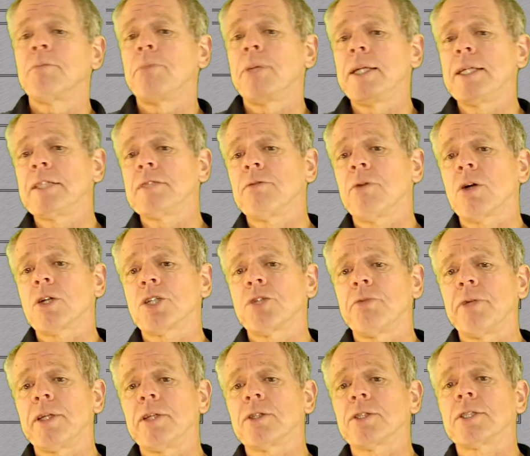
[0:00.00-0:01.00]
please watch
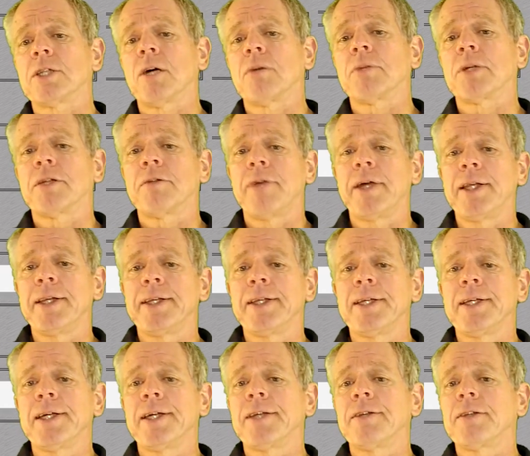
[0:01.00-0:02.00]
videos number
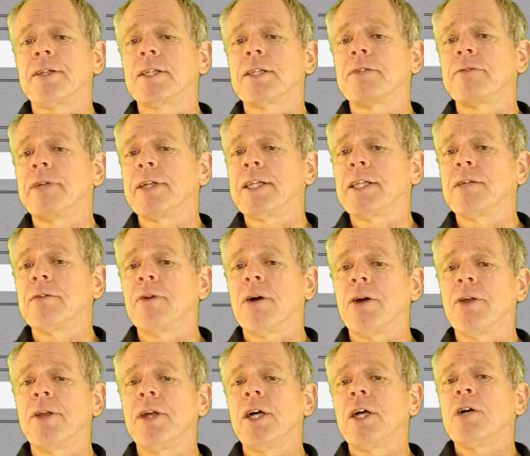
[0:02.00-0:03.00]
twenty and
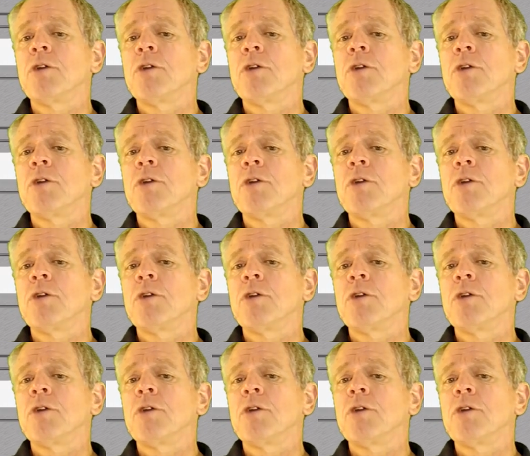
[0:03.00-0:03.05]
twenty-one